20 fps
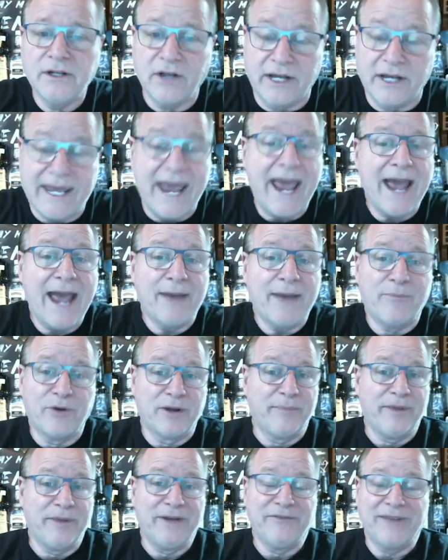Cab would
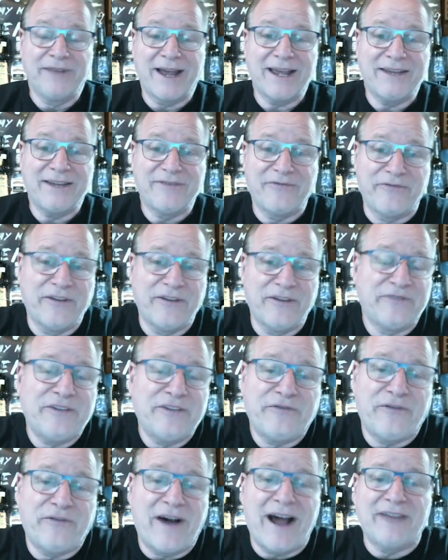have been like
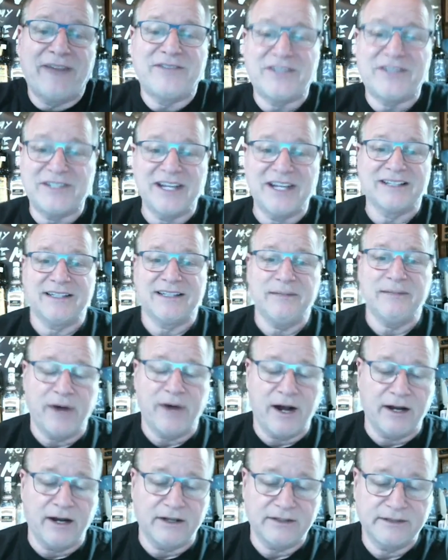55, 60
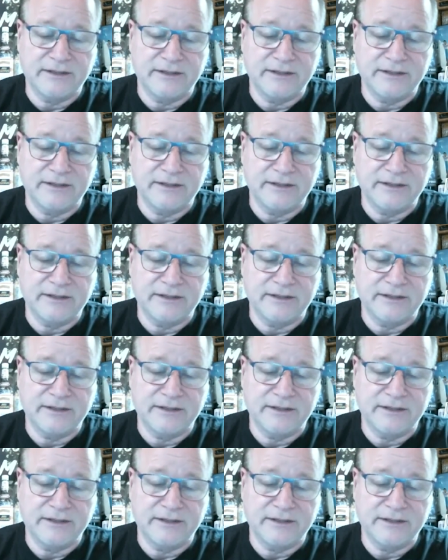bucks.